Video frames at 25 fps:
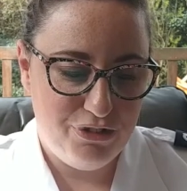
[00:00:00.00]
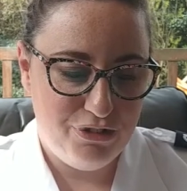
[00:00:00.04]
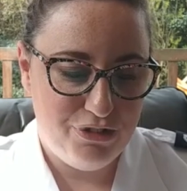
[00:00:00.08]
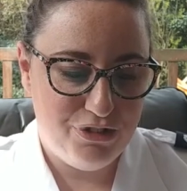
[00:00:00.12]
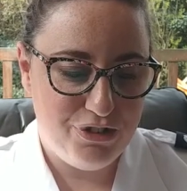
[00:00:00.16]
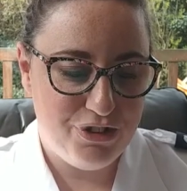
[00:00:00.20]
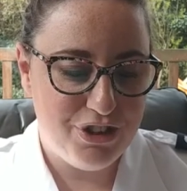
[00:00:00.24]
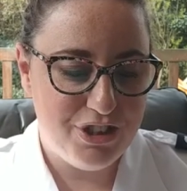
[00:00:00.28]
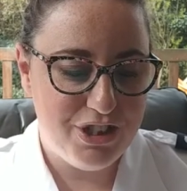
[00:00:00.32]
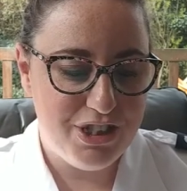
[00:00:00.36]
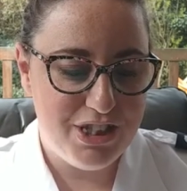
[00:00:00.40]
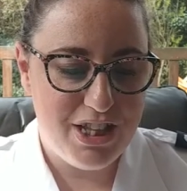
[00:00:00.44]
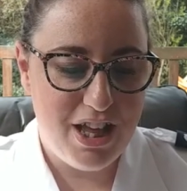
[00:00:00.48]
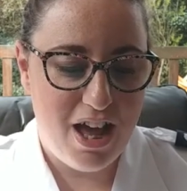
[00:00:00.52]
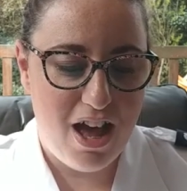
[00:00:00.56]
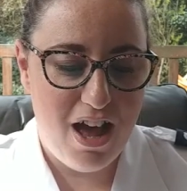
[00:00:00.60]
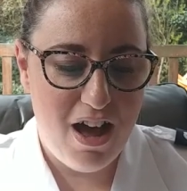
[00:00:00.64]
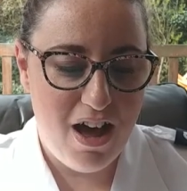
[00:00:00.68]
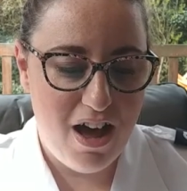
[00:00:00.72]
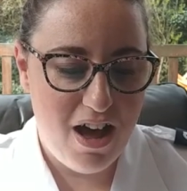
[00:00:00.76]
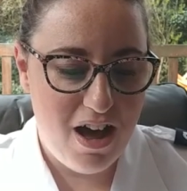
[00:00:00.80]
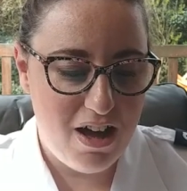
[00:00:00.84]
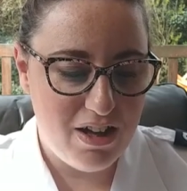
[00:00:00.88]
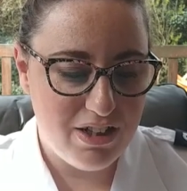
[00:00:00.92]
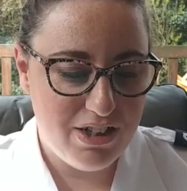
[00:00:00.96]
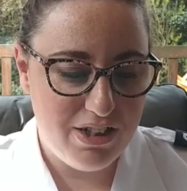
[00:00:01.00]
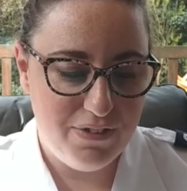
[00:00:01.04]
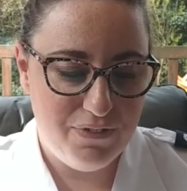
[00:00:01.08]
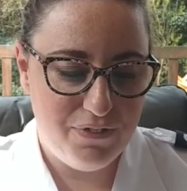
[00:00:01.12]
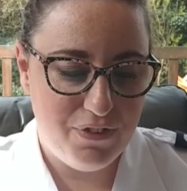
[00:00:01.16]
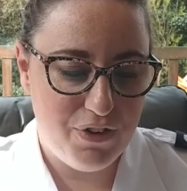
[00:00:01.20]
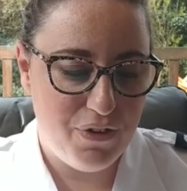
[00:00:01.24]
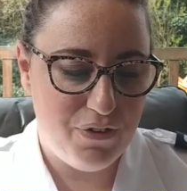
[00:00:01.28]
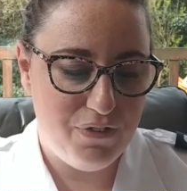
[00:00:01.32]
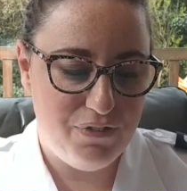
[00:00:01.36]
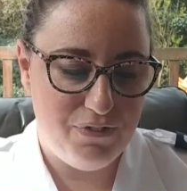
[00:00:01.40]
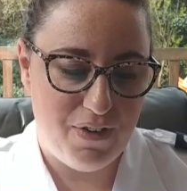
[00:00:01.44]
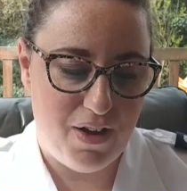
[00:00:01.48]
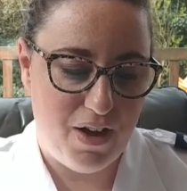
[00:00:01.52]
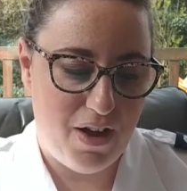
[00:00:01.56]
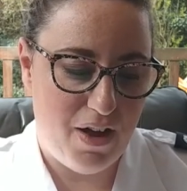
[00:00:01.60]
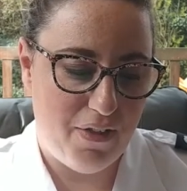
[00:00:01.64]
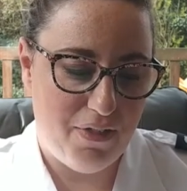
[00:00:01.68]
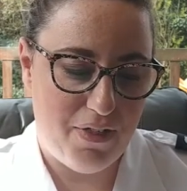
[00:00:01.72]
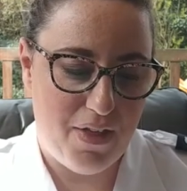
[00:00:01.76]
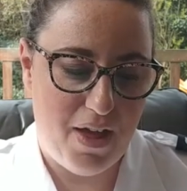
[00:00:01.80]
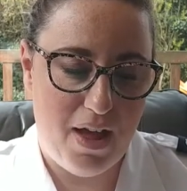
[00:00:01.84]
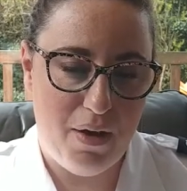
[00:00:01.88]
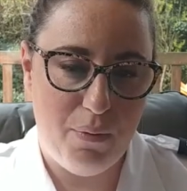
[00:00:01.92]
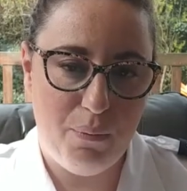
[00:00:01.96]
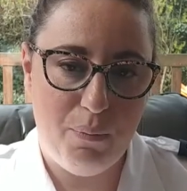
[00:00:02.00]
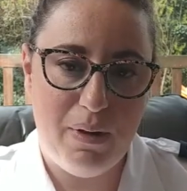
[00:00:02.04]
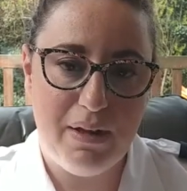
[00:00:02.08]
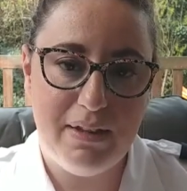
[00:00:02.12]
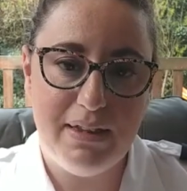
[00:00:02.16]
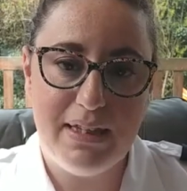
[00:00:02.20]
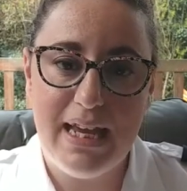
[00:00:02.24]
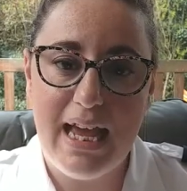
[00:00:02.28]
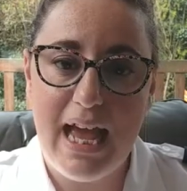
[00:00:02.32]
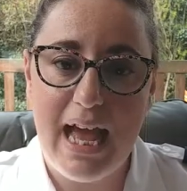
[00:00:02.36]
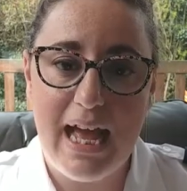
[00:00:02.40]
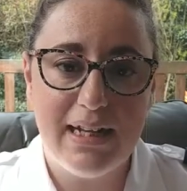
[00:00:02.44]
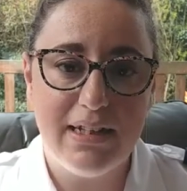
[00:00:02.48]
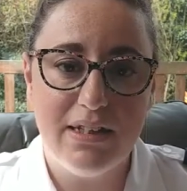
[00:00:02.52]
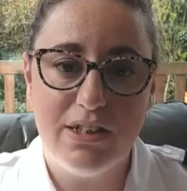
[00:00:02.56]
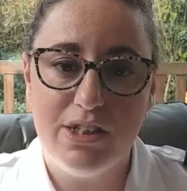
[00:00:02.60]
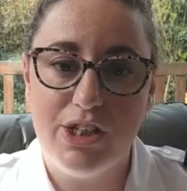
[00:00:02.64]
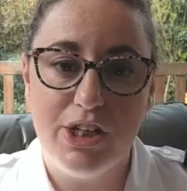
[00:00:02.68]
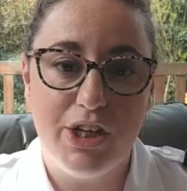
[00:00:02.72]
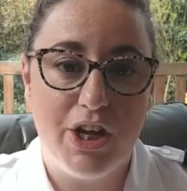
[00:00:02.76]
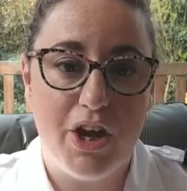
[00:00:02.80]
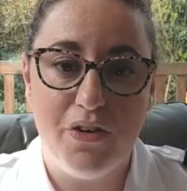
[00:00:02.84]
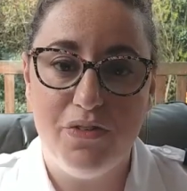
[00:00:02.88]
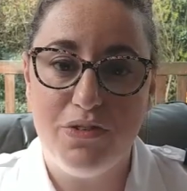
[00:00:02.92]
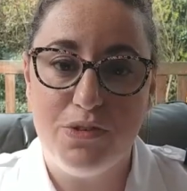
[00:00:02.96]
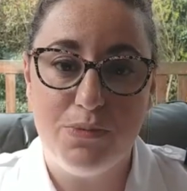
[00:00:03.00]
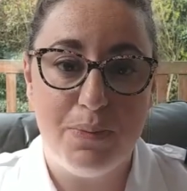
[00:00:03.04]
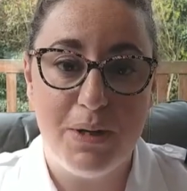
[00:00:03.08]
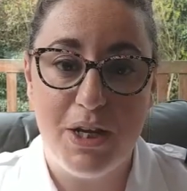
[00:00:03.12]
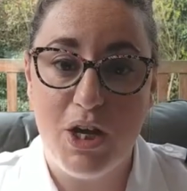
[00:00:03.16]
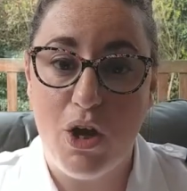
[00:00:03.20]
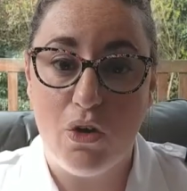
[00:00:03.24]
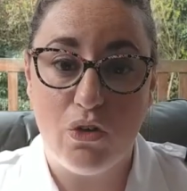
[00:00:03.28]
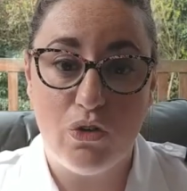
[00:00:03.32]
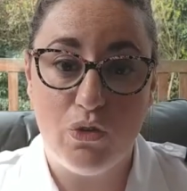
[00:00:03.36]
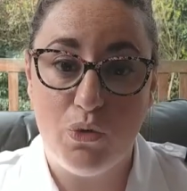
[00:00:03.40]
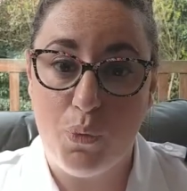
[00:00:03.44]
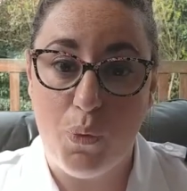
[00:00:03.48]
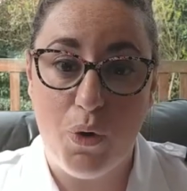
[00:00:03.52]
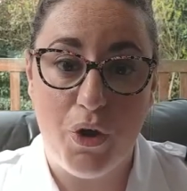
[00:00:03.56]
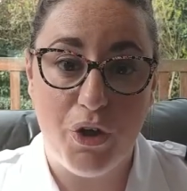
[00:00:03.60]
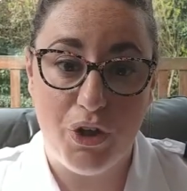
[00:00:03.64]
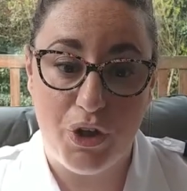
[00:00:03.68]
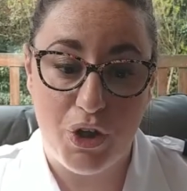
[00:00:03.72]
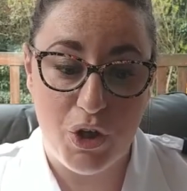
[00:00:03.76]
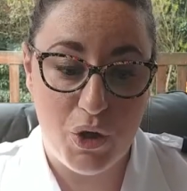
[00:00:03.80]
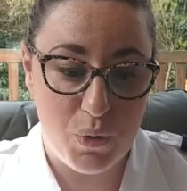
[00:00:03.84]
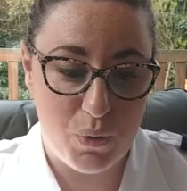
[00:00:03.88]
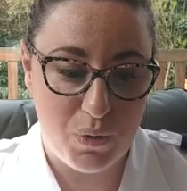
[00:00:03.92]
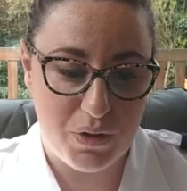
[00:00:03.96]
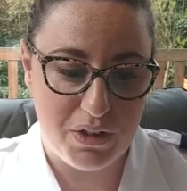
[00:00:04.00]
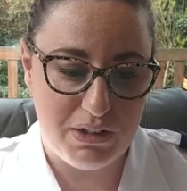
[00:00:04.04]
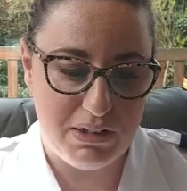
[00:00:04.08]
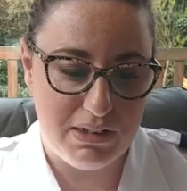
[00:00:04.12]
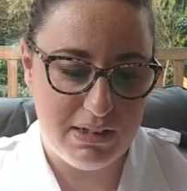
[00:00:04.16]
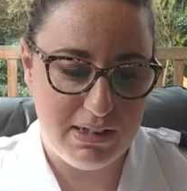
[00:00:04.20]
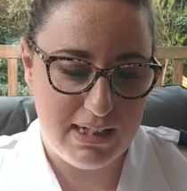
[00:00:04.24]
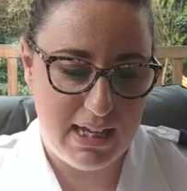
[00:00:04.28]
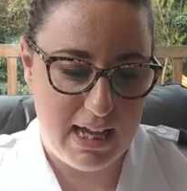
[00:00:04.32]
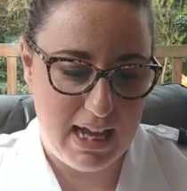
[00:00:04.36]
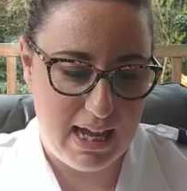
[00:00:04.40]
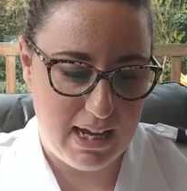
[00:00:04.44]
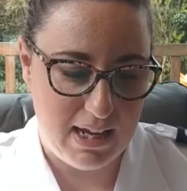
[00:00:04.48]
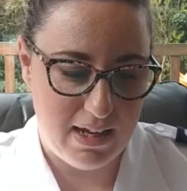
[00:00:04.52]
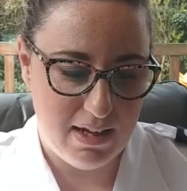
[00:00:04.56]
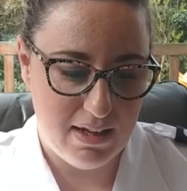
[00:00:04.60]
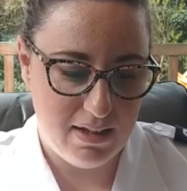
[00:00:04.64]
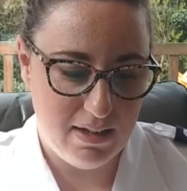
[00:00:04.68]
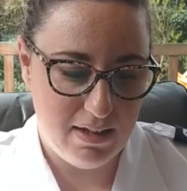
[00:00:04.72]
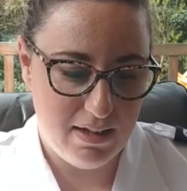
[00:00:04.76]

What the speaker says: Trust the heart of your Father when the answer goes beyond what you can see.